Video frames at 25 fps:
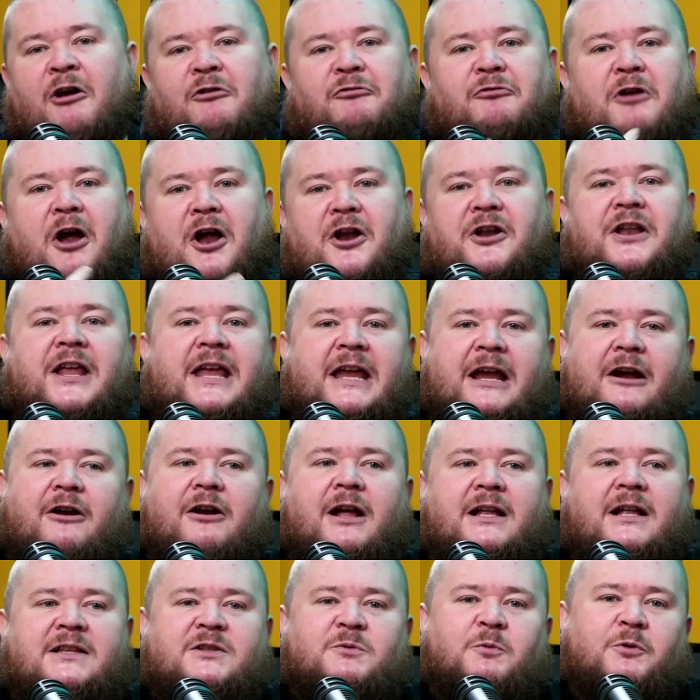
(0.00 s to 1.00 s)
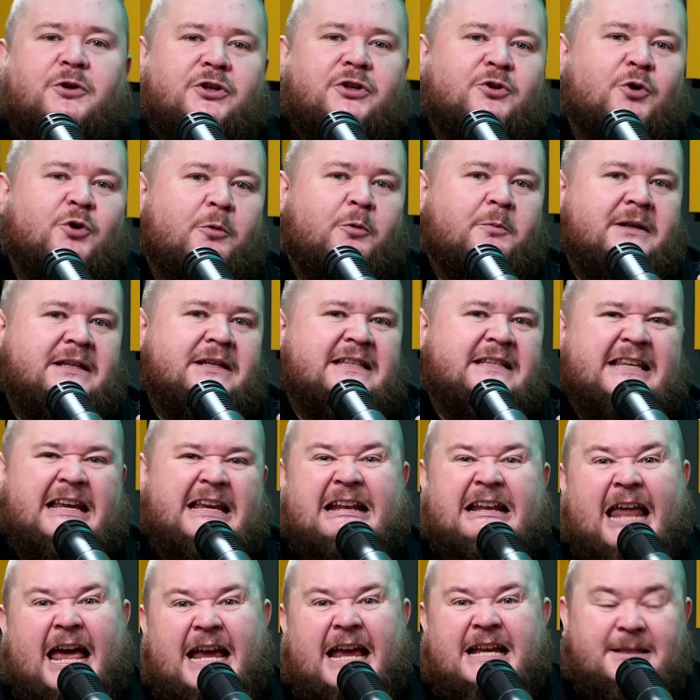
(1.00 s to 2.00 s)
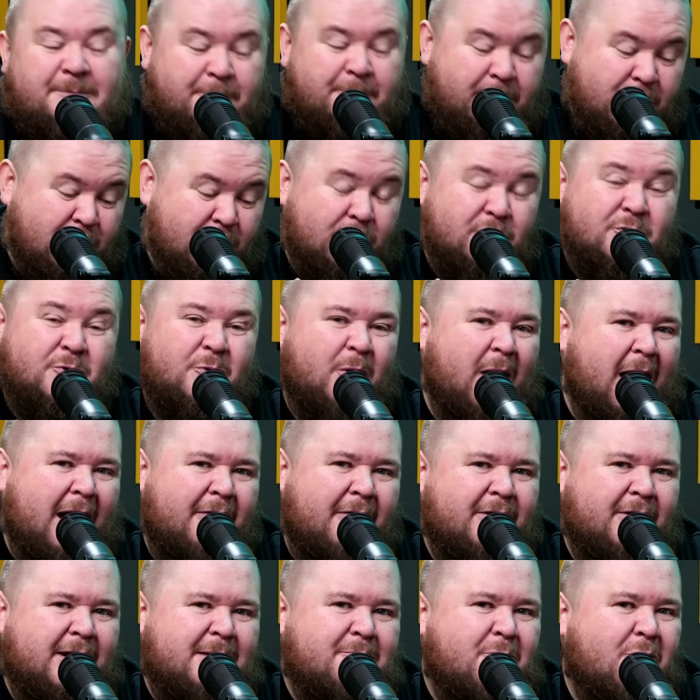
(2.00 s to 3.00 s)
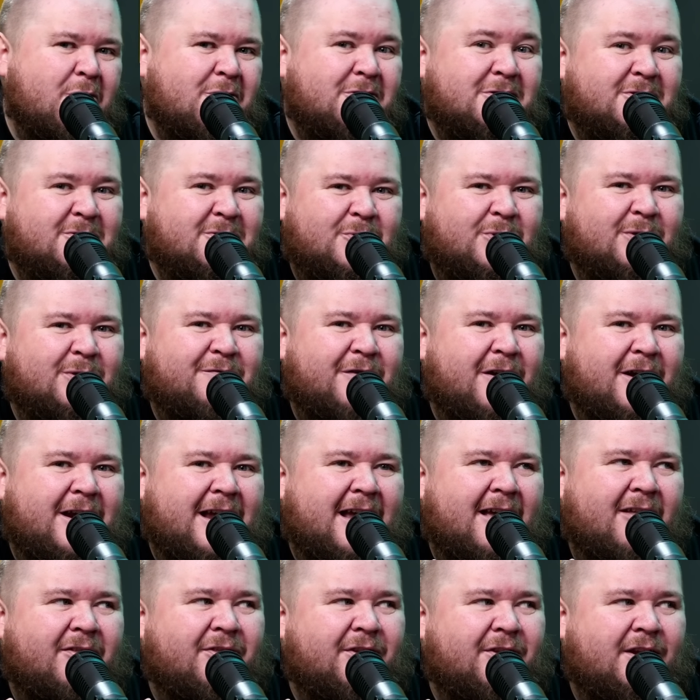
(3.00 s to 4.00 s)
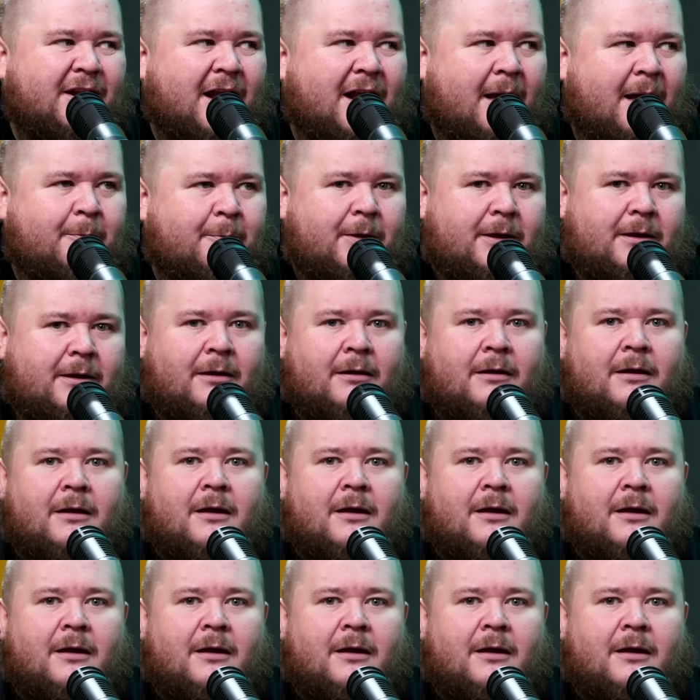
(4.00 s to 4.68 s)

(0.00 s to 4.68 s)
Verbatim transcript: round here, that's where you'd normally see lice, but yours don't have any, Marcus, so they're very healthy and happy.